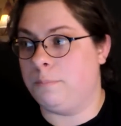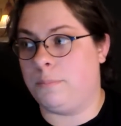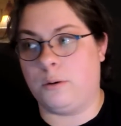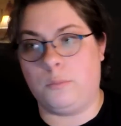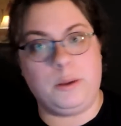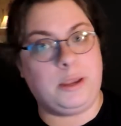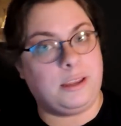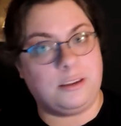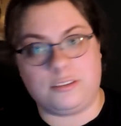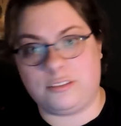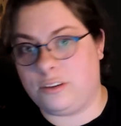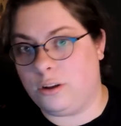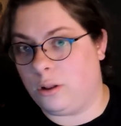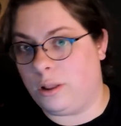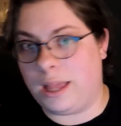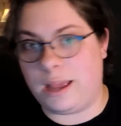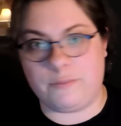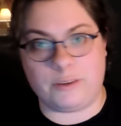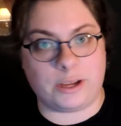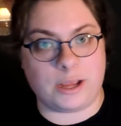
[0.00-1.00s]
but we can
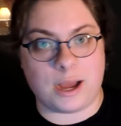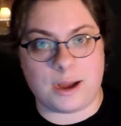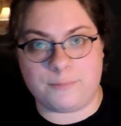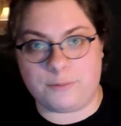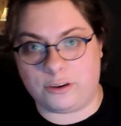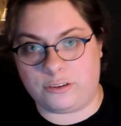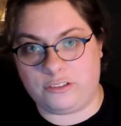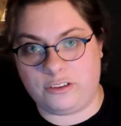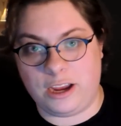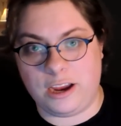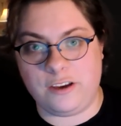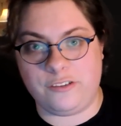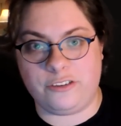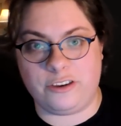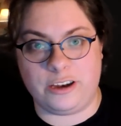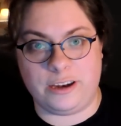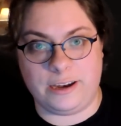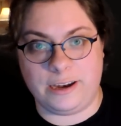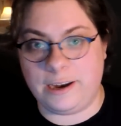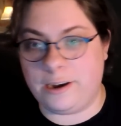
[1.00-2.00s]
still have a
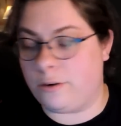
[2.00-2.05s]
conversation and